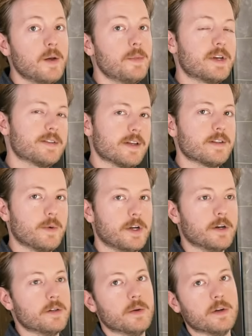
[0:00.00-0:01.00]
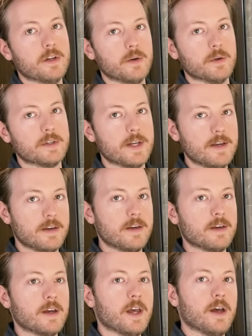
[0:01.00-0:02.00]
Because that's what you're doing. You're
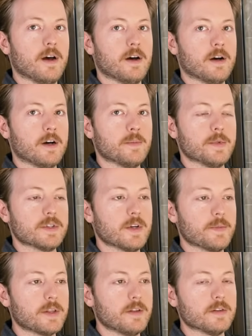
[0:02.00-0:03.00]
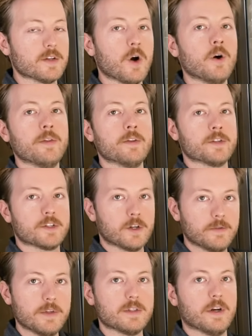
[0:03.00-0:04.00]
taking something that's on the
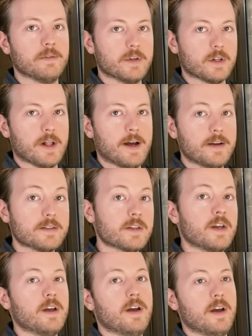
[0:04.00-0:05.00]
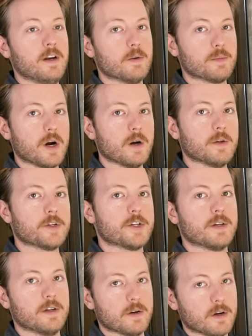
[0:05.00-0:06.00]
surface of the glass and you're
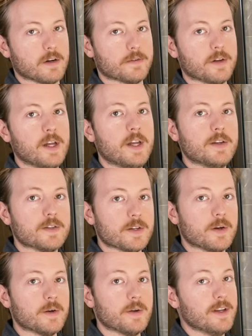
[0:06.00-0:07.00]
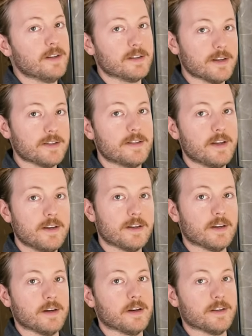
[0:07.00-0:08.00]
polishing it off. So it does
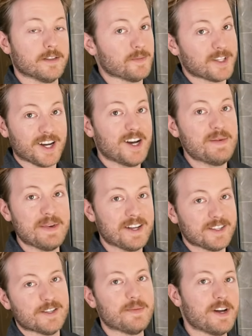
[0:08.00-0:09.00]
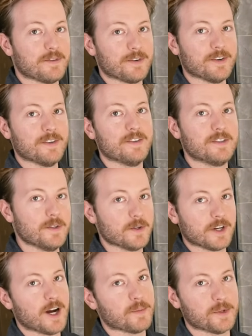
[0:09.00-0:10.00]
take some time and some effort to
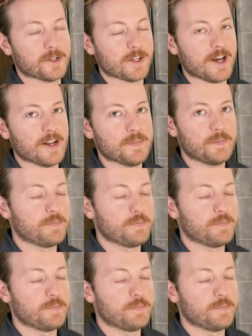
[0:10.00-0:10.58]
accomplish that.